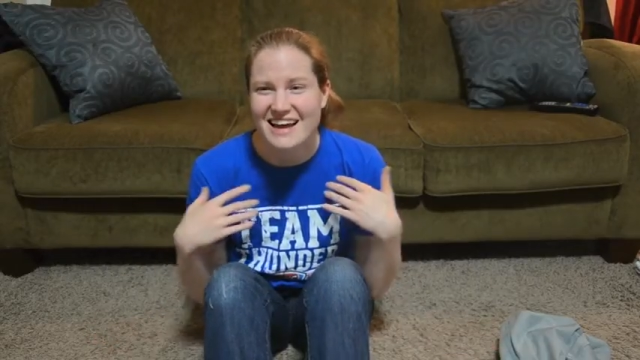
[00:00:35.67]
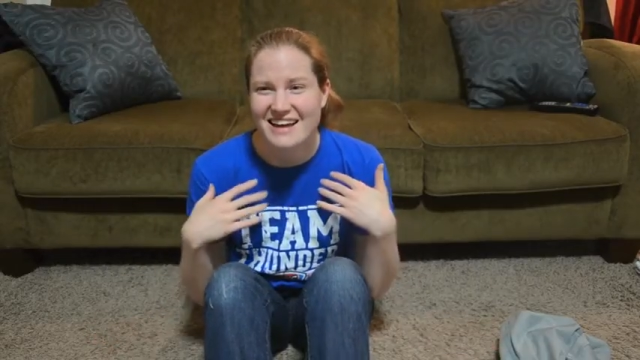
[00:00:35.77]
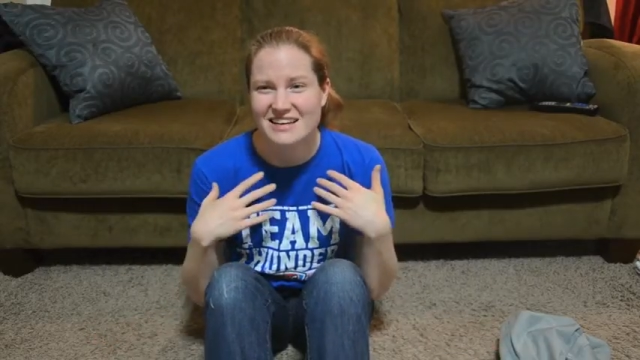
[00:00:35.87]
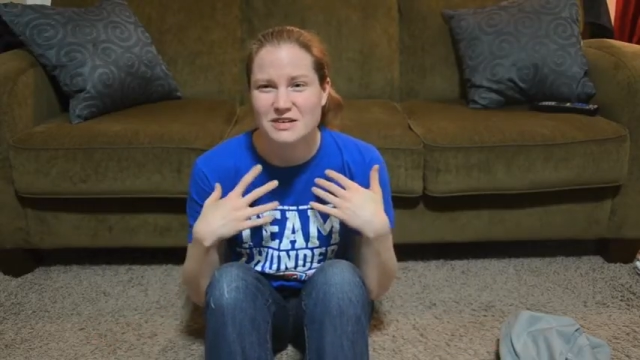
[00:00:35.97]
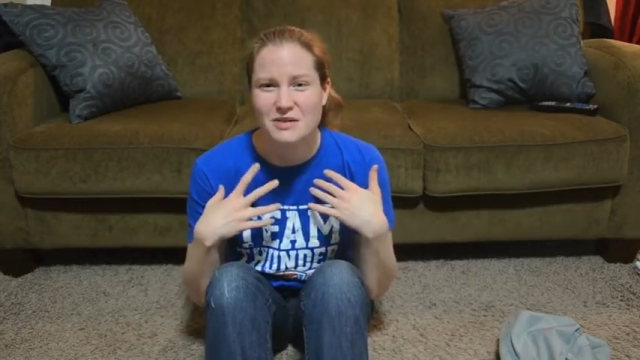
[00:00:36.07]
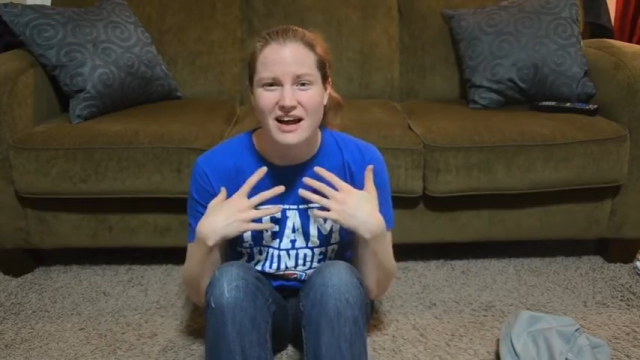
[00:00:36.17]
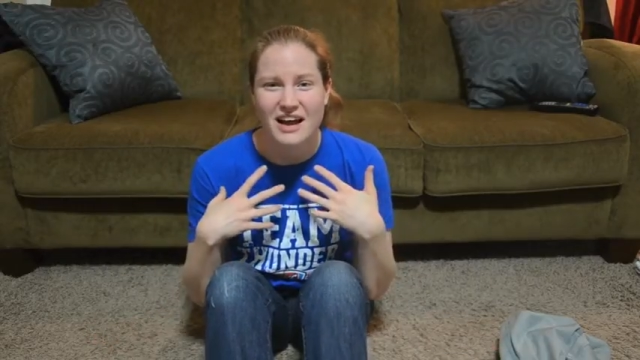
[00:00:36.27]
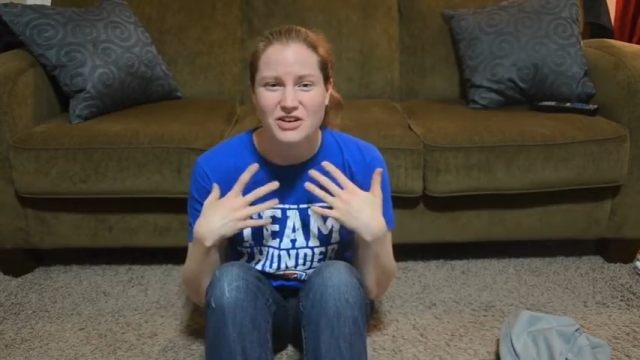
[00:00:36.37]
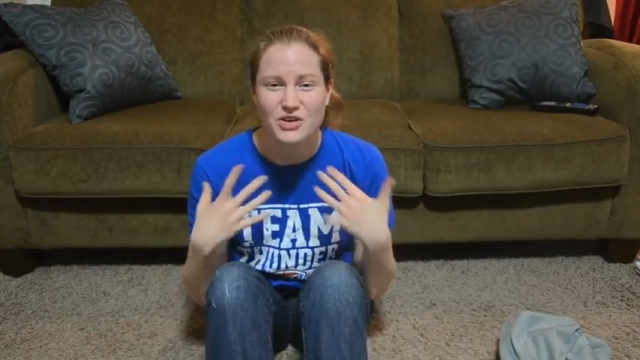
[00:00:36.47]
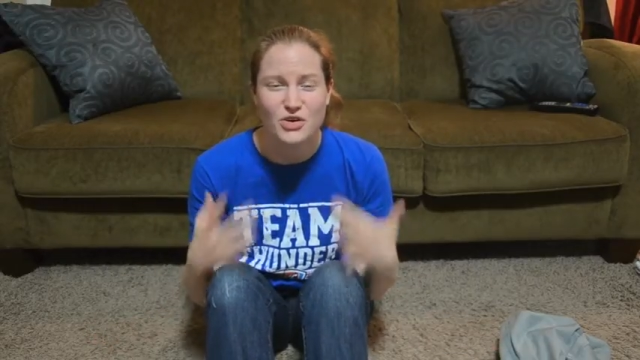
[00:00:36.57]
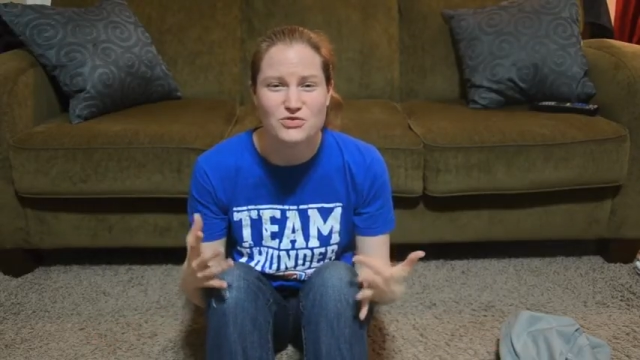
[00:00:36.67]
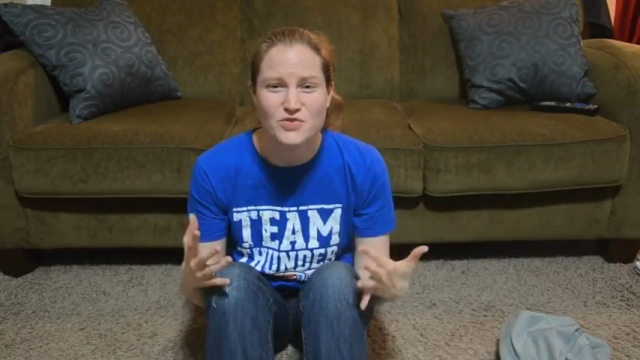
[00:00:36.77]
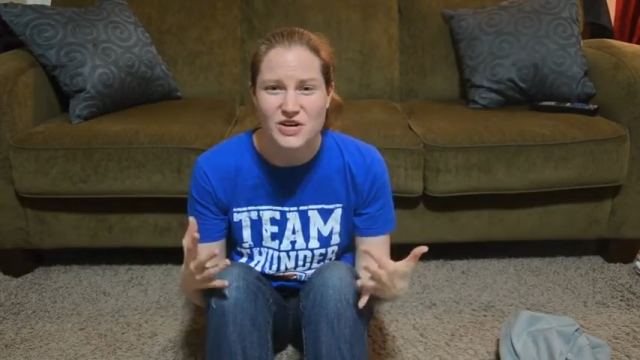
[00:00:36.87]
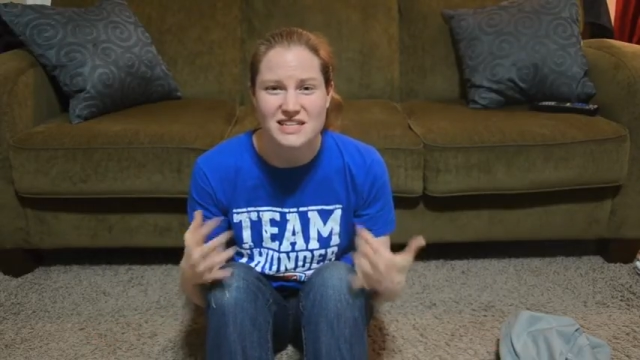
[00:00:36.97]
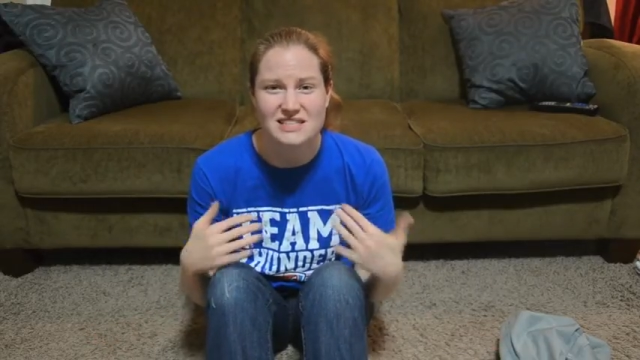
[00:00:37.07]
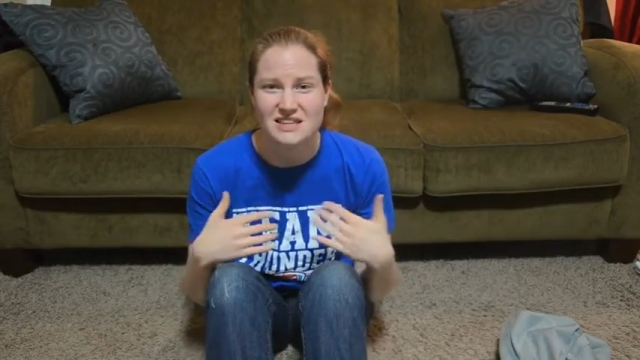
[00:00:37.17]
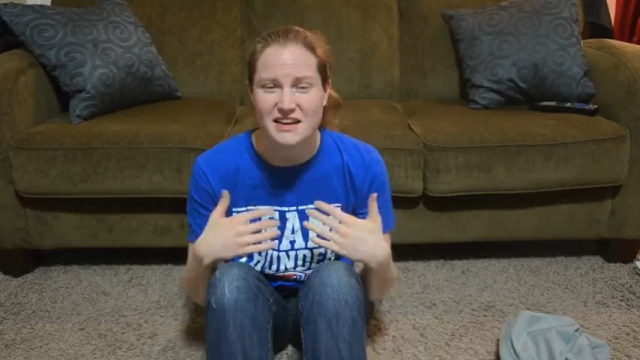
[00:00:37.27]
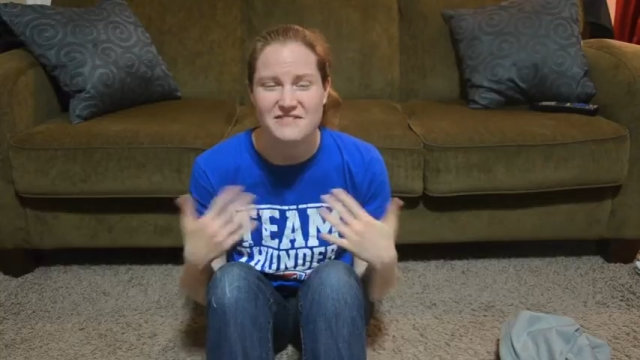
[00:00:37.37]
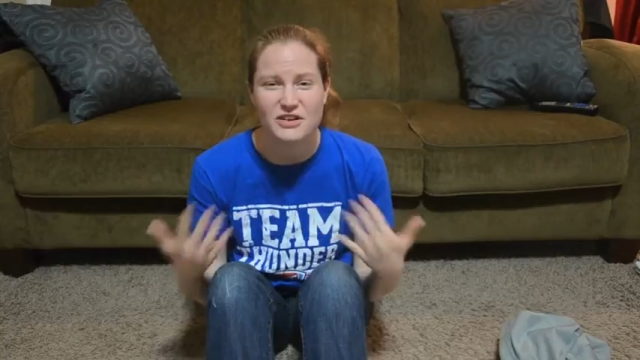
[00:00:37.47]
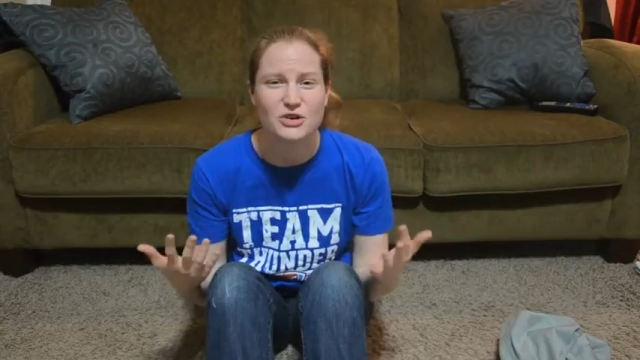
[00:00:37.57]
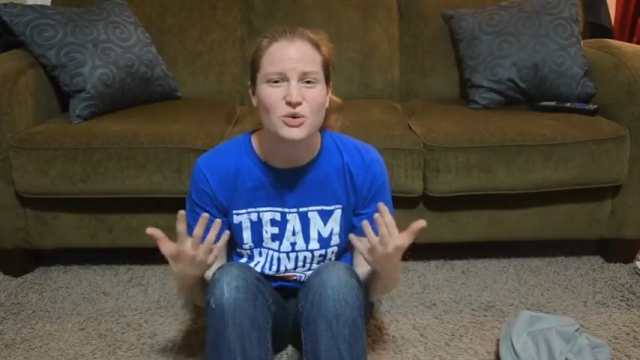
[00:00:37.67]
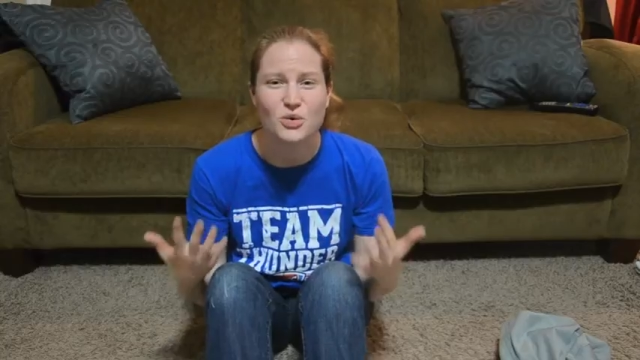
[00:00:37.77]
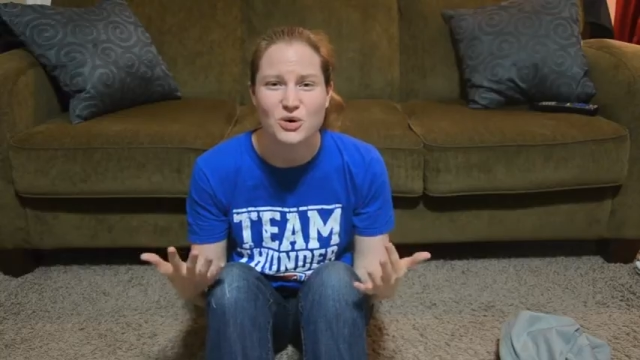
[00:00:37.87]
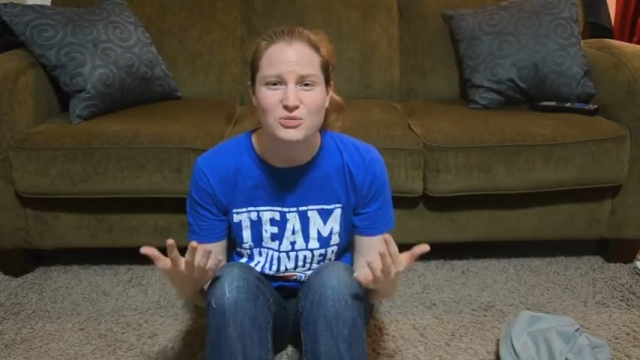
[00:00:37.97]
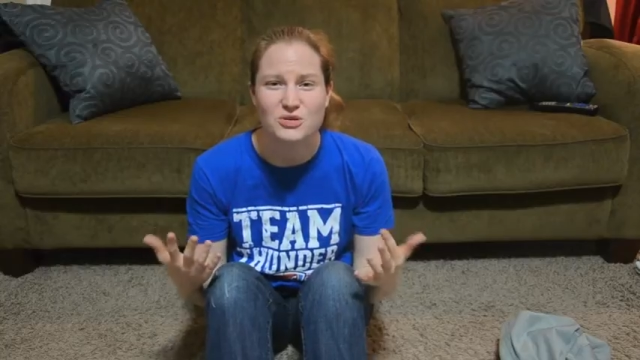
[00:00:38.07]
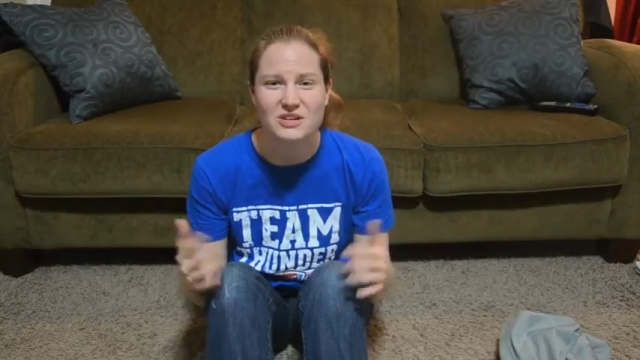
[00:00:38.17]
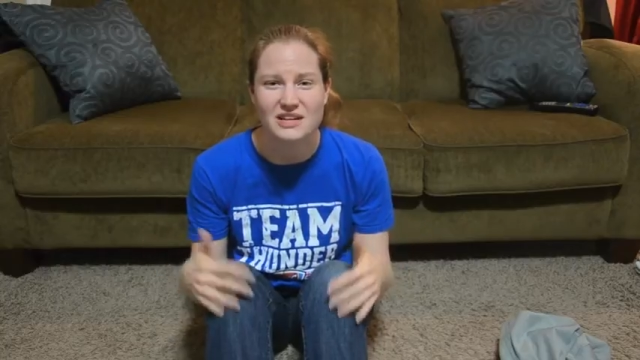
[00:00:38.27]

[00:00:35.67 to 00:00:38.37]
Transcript: and I had no voice, and I felt horrible,